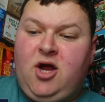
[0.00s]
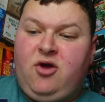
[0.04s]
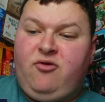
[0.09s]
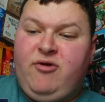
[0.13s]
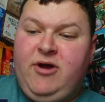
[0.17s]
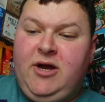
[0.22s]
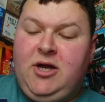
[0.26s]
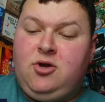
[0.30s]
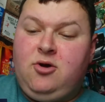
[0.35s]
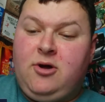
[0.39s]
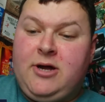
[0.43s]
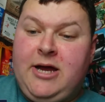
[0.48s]

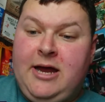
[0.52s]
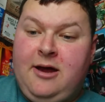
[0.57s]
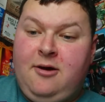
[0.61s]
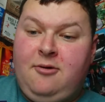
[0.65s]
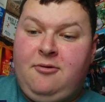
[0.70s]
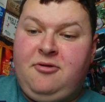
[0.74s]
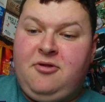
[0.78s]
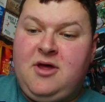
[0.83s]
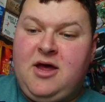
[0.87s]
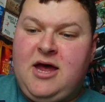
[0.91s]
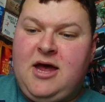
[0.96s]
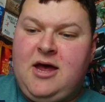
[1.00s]
Doghouse,
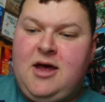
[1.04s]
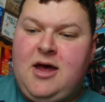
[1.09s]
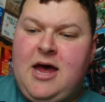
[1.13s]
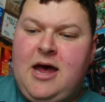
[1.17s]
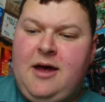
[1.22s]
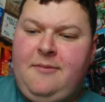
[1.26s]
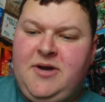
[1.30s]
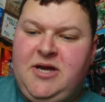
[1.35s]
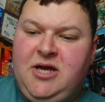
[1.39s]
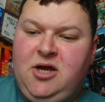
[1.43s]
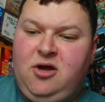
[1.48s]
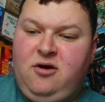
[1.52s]

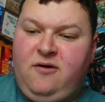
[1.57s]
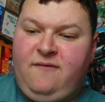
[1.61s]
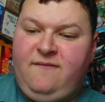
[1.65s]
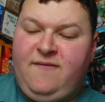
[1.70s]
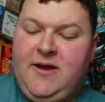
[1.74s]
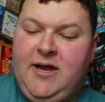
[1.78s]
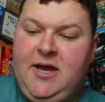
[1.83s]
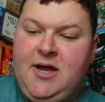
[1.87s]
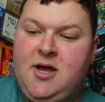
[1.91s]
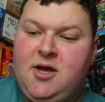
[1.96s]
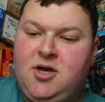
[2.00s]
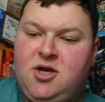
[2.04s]
Amity
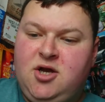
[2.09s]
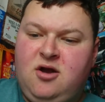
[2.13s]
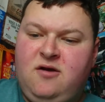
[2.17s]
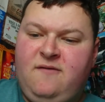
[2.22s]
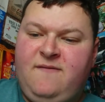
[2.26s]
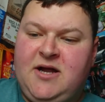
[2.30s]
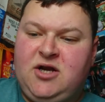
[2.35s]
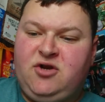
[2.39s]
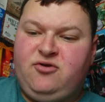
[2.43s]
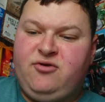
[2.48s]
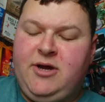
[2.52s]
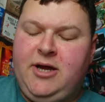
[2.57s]
Coffee, Donut
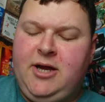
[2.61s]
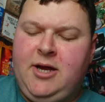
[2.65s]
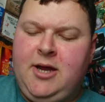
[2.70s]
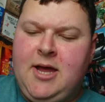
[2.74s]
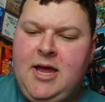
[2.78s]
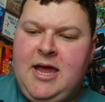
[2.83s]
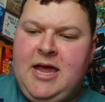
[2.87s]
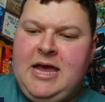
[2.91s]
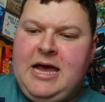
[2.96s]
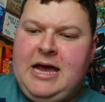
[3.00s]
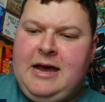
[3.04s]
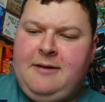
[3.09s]
Factory,
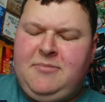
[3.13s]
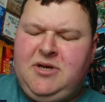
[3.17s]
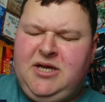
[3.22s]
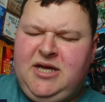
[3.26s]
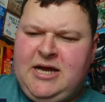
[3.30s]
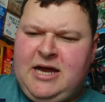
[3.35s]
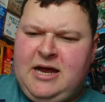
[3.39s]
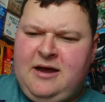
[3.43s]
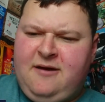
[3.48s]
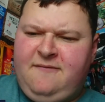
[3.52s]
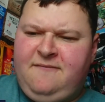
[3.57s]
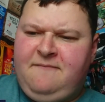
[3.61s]
Amity
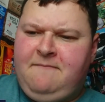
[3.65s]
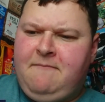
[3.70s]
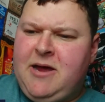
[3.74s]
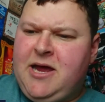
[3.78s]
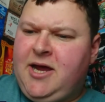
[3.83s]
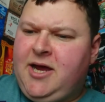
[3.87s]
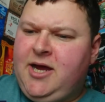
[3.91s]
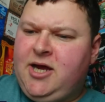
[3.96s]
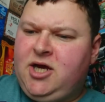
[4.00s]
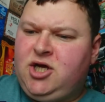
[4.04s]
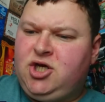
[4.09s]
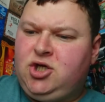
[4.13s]
Calf,
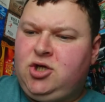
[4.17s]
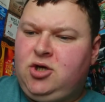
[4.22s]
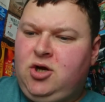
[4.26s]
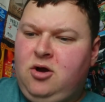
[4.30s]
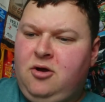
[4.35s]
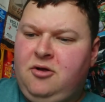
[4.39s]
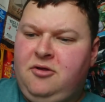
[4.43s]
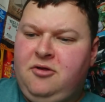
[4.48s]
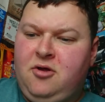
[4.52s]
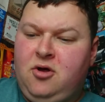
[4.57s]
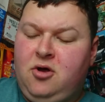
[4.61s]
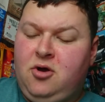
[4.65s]
Peckish,
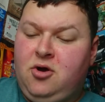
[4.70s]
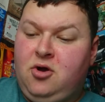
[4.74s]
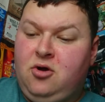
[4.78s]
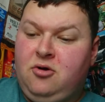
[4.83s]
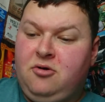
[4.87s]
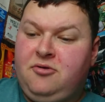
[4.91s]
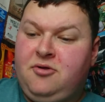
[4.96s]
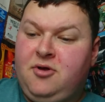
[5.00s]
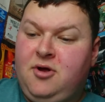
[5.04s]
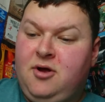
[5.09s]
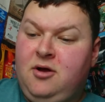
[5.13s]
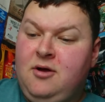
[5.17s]
Colossus Hot Dogs,
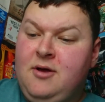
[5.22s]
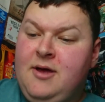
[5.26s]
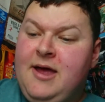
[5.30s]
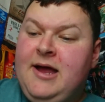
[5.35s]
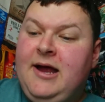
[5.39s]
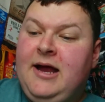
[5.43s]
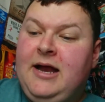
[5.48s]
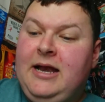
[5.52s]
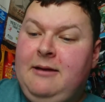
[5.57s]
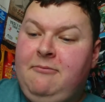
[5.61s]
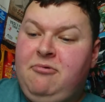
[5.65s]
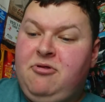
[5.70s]

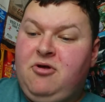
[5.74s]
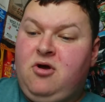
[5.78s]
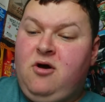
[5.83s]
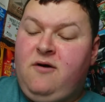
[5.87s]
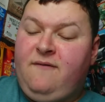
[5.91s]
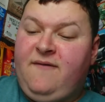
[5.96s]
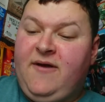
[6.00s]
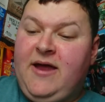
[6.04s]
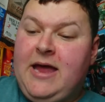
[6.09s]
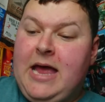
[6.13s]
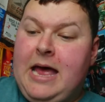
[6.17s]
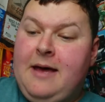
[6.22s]
Clips of Coffee,
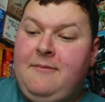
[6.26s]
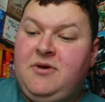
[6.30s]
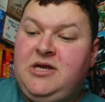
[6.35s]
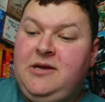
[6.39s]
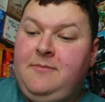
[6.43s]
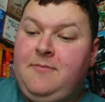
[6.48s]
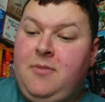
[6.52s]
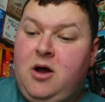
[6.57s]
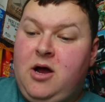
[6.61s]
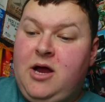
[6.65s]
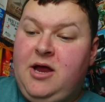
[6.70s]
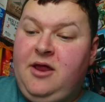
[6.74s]
Amity
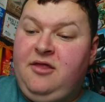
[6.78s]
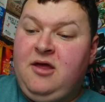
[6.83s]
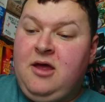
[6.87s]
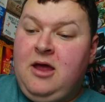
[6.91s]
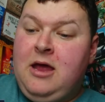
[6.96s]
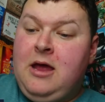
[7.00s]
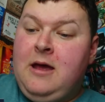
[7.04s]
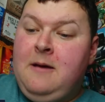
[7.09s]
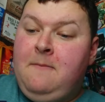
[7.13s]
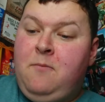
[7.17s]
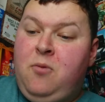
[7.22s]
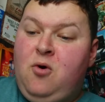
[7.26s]
Bites,
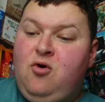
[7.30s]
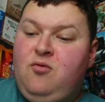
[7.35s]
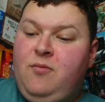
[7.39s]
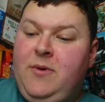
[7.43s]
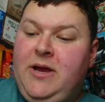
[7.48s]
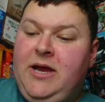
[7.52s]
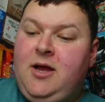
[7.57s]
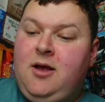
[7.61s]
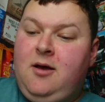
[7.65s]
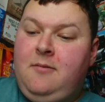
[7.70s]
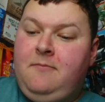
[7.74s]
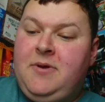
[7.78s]
Pulled Meat
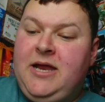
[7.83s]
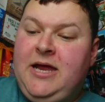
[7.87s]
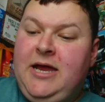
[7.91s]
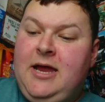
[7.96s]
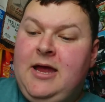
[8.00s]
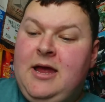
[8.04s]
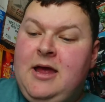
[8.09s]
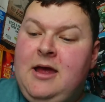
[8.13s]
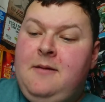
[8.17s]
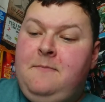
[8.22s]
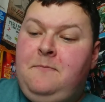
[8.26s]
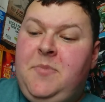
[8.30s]
Company,
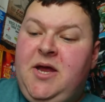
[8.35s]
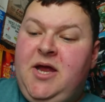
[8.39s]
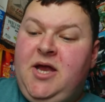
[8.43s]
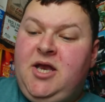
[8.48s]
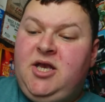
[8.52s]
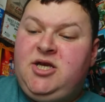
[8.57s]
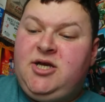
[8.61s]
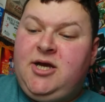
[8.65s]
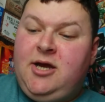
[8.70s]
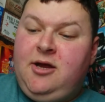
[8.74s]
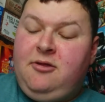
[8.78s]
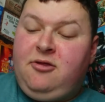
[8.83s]

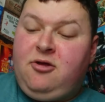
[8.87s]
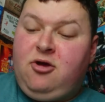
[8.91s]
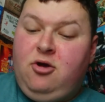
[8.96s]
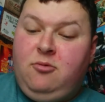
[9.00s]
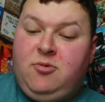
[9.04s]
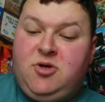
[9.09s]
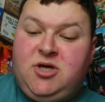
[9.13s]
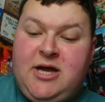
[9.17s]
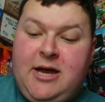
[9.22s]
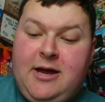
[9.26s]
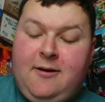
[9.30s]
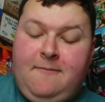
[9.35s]
B&J, Scoop
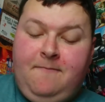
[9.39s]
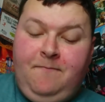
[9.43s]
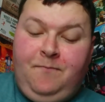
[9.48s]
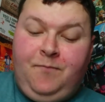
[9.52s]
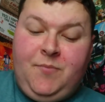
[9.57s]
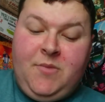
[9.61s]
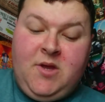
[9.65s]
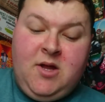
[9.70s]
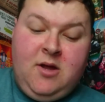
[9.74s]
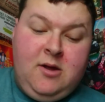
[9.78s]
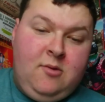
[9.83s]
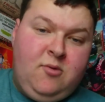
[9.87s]
Shack,
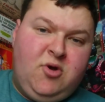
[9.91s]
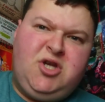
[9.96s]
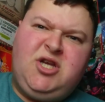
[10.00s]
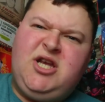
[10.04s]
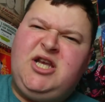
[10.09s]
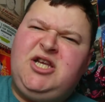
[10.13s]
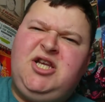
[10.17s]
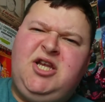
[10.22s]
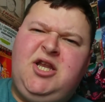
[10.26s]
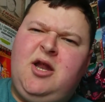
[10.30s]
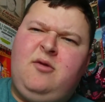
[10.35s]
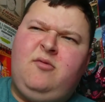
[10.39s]
which I actually
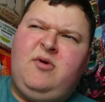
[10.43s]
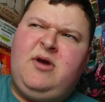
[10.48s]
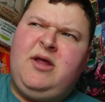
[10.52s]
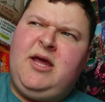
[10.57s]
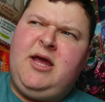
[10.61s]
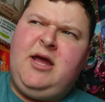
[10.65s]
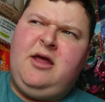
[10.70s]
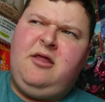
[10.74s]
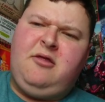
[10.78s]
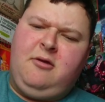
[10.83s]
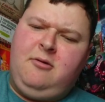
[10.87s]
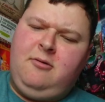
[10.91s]
don't know where it
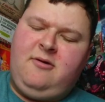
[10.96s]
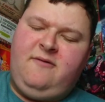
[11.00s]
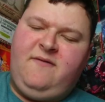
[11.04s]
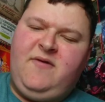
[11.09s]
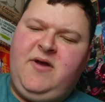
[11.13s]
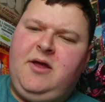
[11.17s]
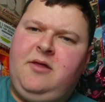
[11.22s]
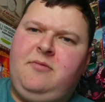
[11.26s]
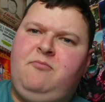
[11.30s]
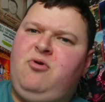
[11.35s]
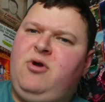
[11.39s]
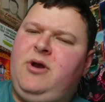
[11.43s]
is. I think it's
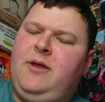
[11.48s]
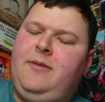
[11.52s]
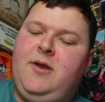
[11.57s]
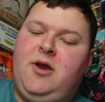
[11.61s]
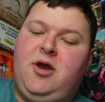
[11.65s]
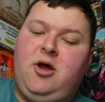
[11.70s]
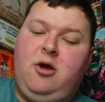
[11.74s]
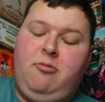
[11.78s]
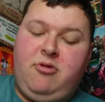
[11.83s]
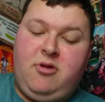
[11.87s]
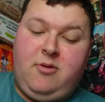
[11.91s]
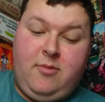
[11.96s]
probably in the dope
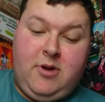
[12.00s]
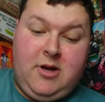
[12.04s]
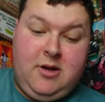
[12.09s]
somewhere.